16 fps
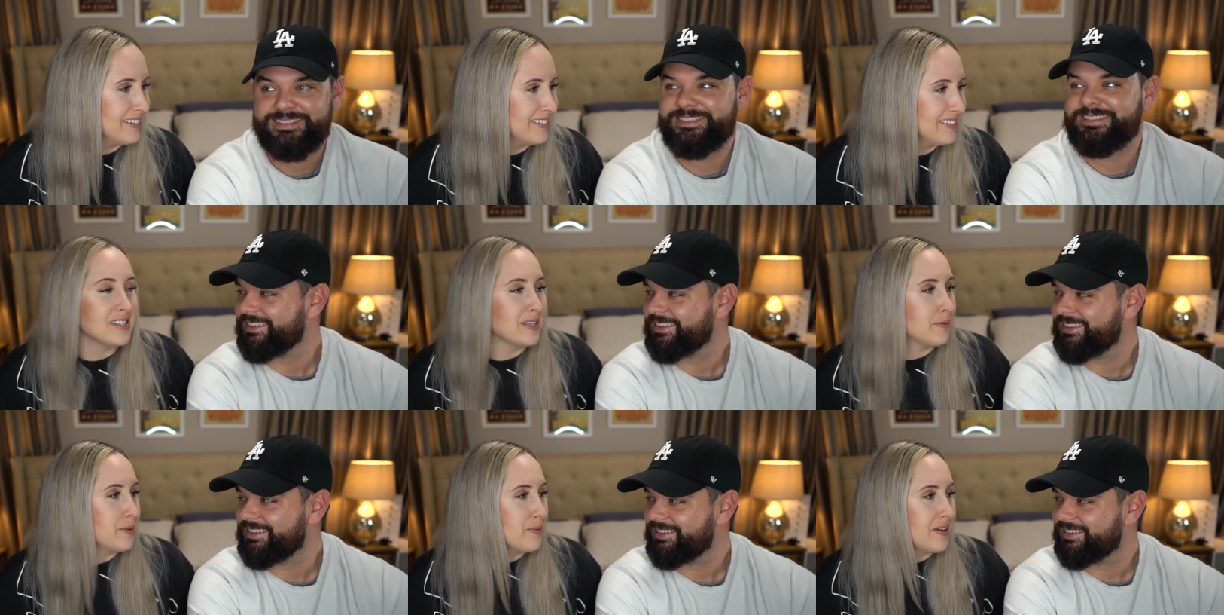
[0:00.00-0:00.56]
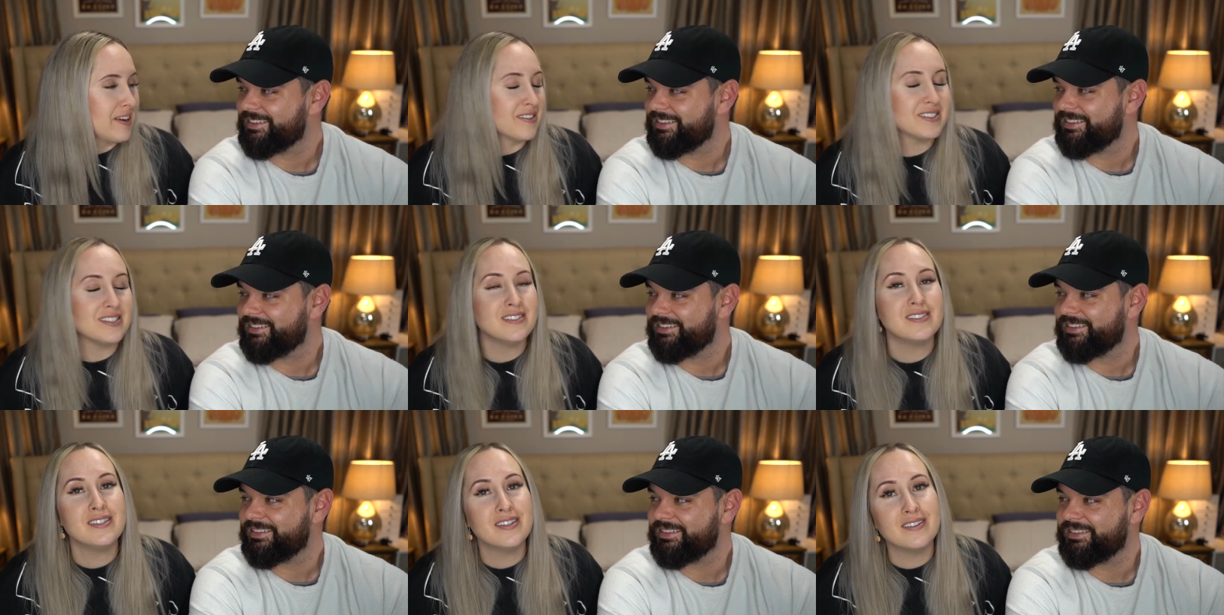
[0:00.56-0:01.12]
Speaker 1: It's like we went out to
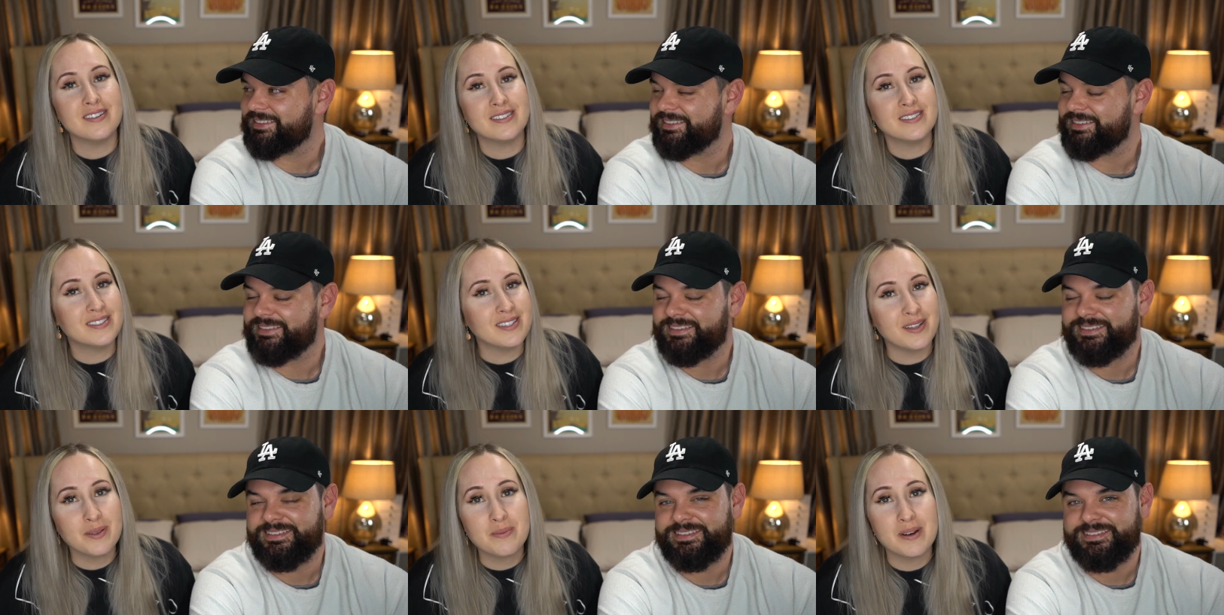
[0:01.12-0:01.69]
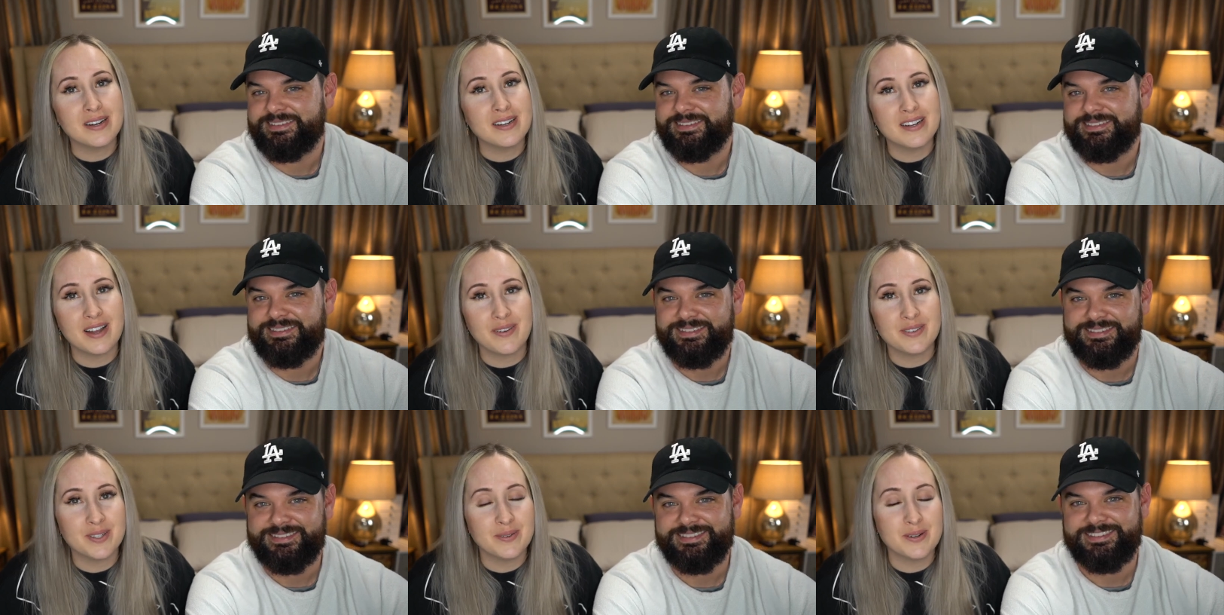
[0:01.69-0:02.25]
dinner and celebrated
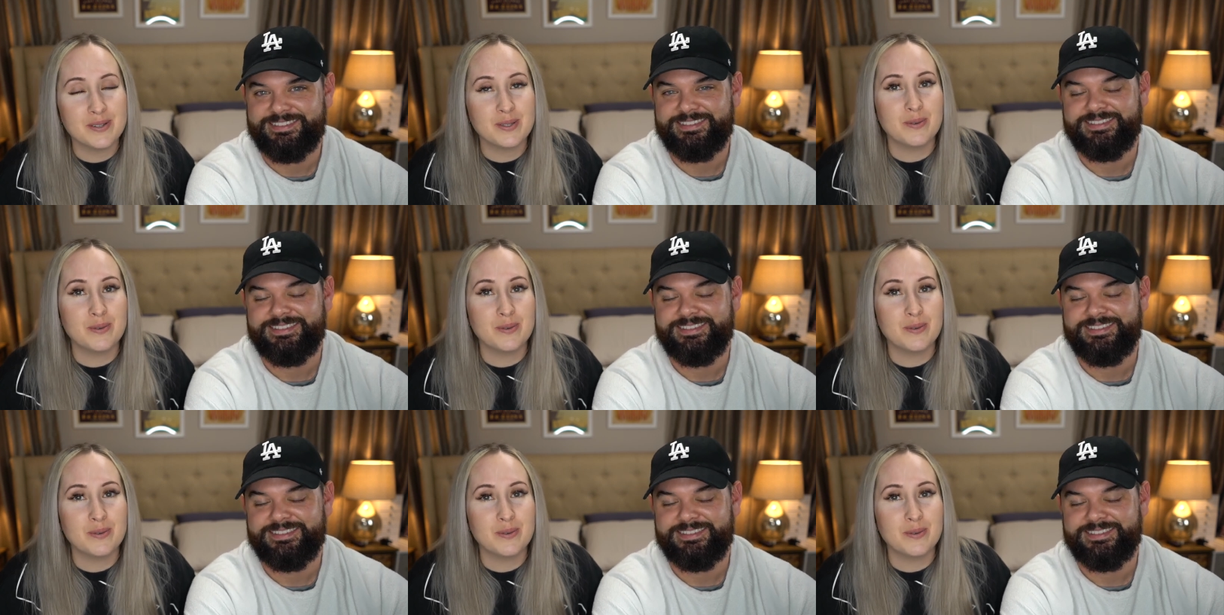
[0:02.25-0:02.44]
afterwards.